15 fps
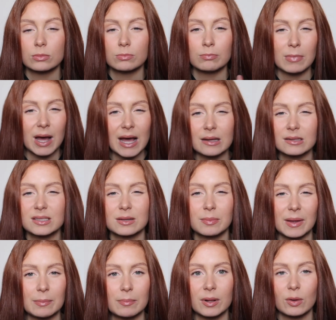mask
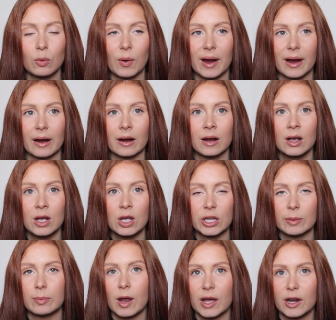people where
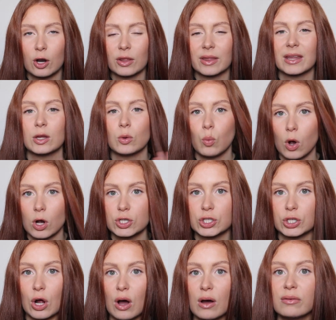you apply it on then you wash
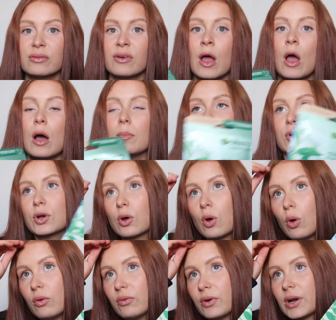it off, but
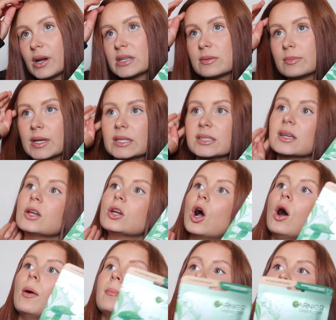Nicole for Christmas
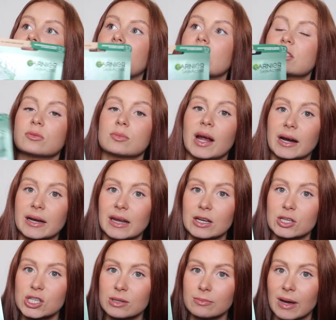got me some Garnier
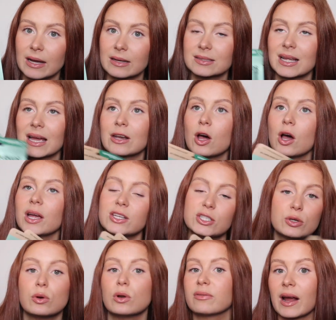sheet masks, and I
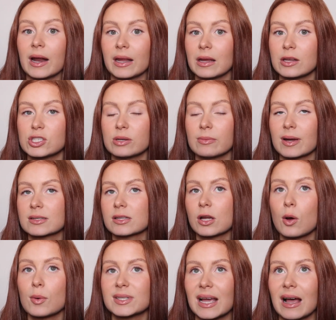do love Garnier sheet masks, I always